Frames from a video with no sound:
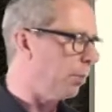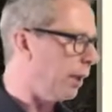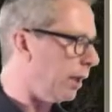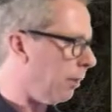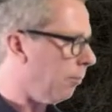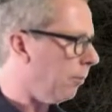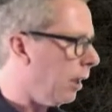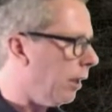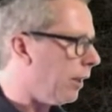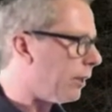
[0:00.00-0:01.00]
p.m.
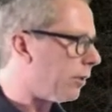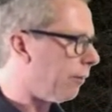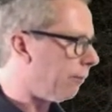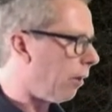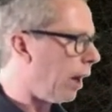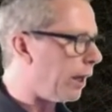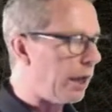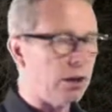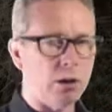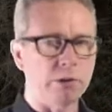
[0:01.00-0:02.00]
That's the
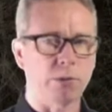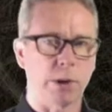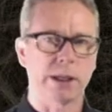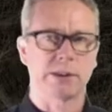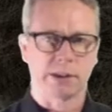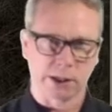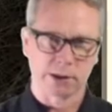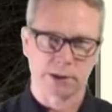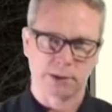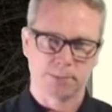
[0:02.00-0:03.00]
Friday of week
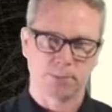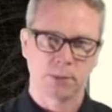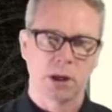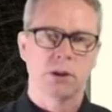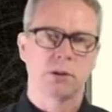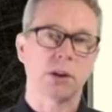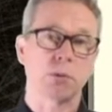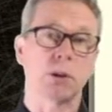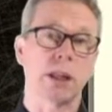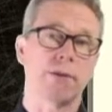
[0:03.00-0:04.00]
6. So
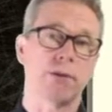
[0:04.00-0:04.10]
you will have a